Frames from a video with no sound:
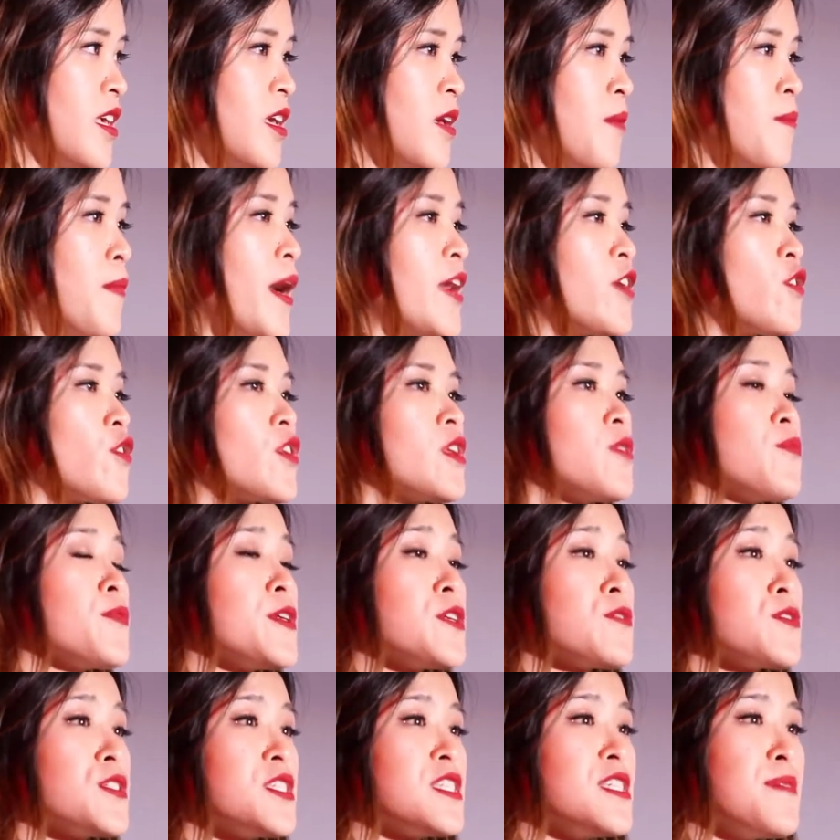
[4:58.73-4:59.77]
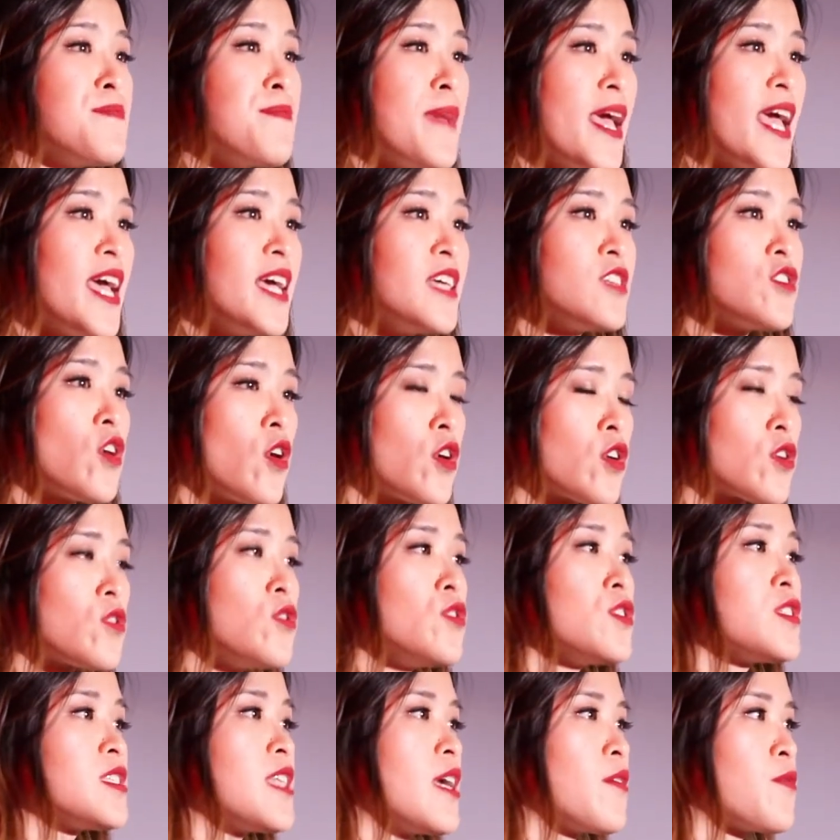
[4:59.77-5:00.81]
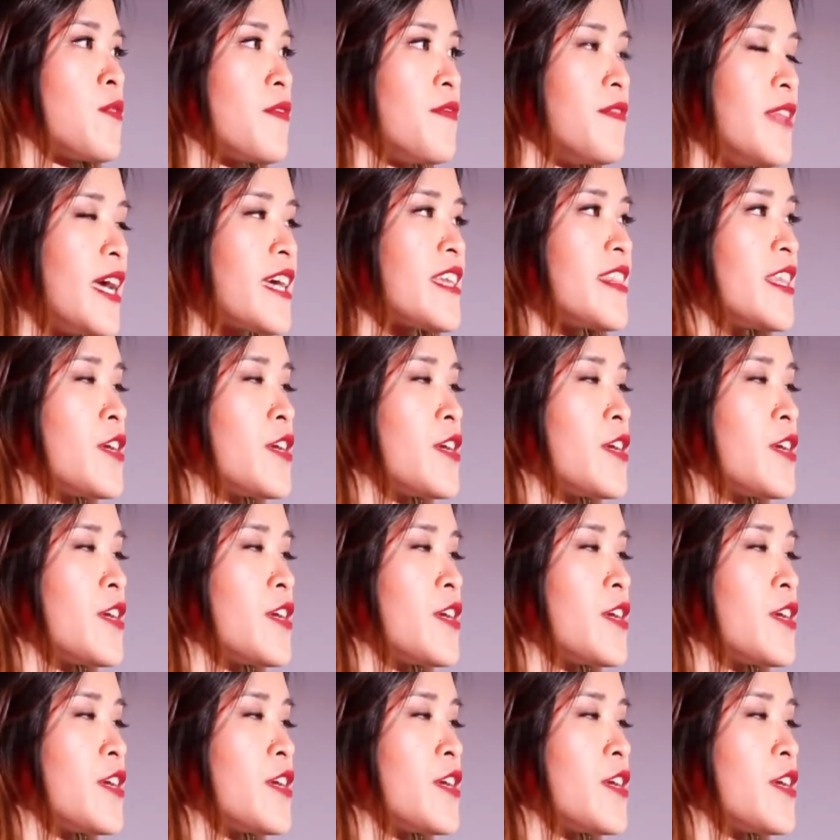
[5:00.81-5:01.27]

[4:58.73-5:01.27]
Minority readers demand articles that reflect